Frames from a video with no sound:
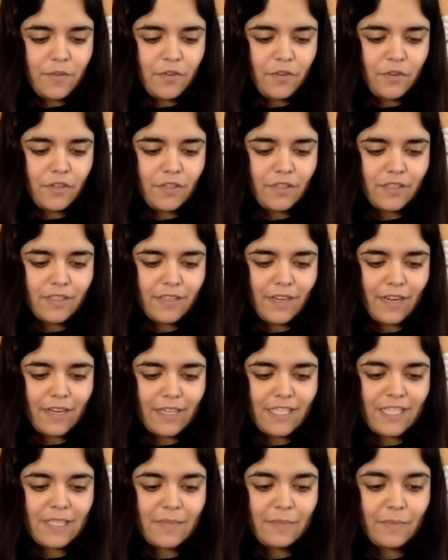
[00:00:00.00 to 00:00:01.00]
You can just kind of
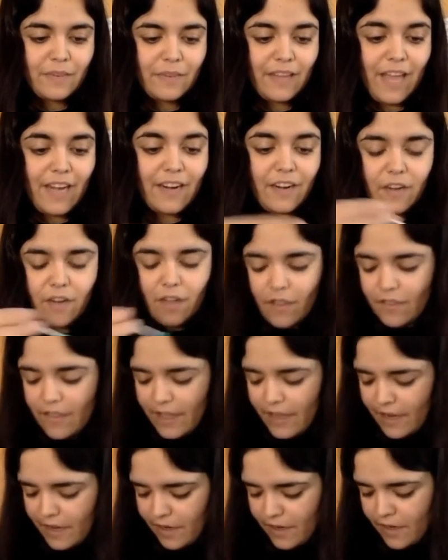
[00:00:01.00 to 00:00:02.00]
splat it on
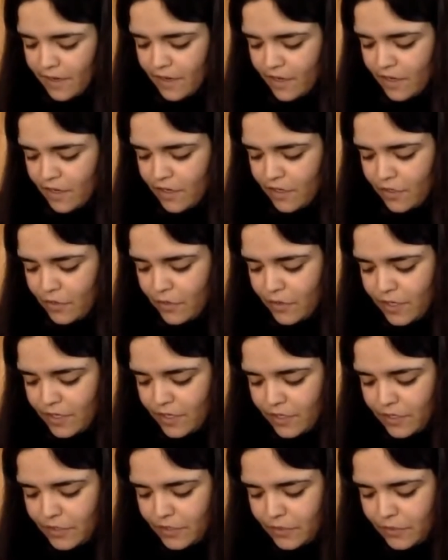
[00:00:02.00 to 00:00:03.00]
there. You can
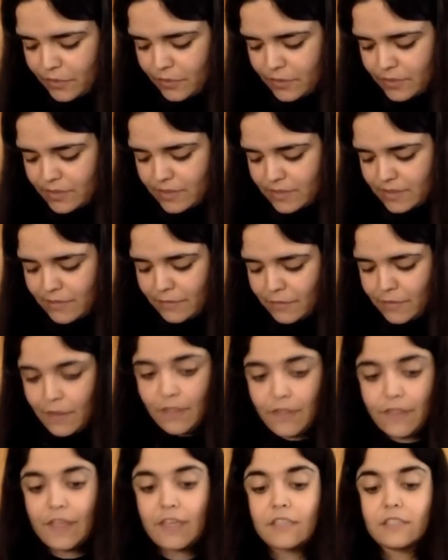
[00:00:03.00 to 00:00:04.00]
use different
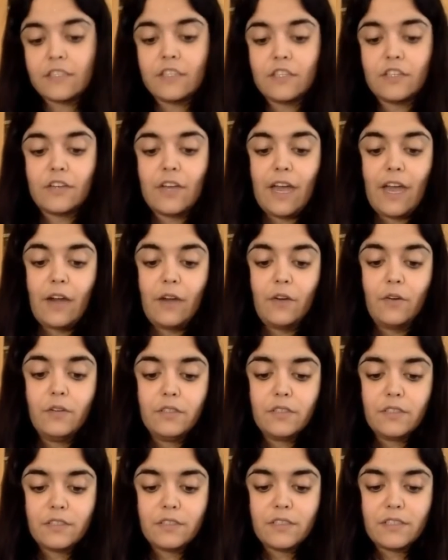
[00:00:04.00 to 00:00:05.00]
things in your
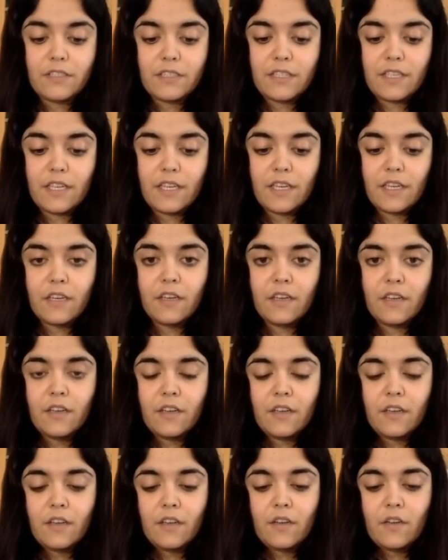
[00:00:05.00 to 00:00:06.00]
house to see
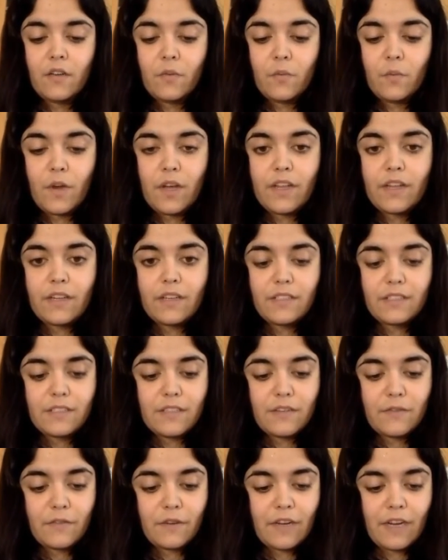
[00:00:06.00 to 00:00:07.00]
what
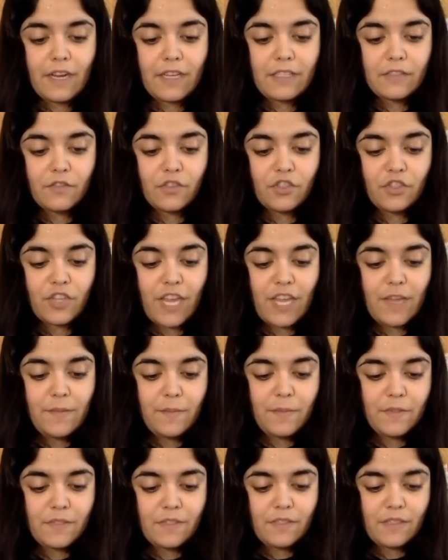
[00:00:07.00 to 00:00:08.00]
different kinds of
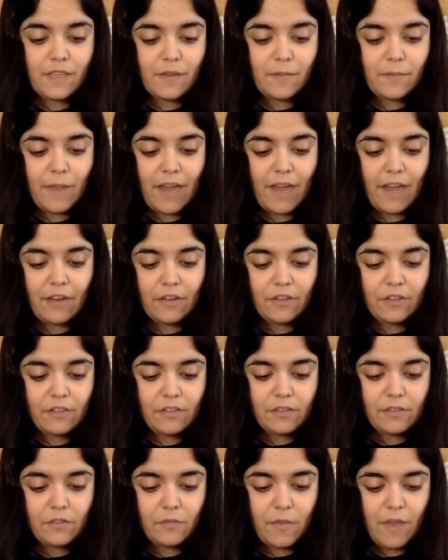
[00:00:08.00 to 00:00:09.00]
shapes and
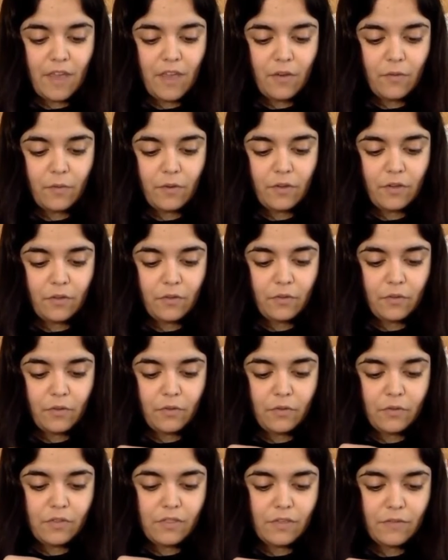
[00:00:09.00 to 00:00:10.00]
patterns you make when you
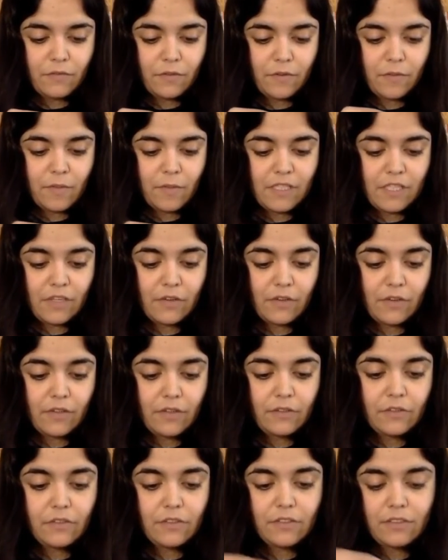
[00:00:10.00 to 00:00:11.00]
use different
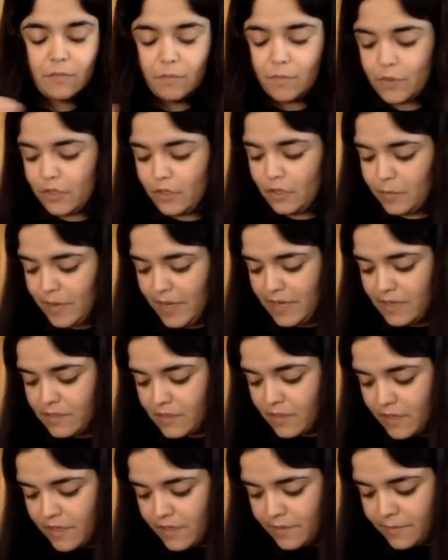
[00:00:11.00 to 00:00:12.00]
materials to put your paint
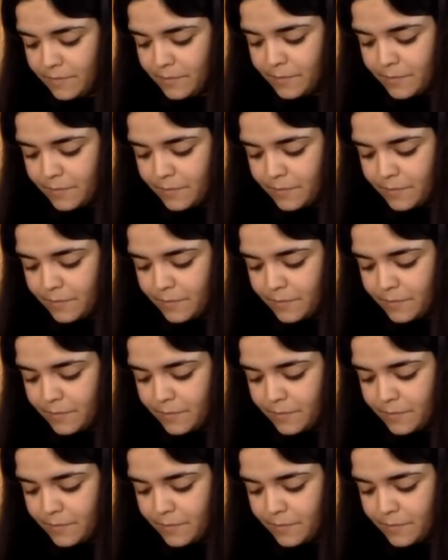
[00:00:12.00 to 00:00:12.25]
on.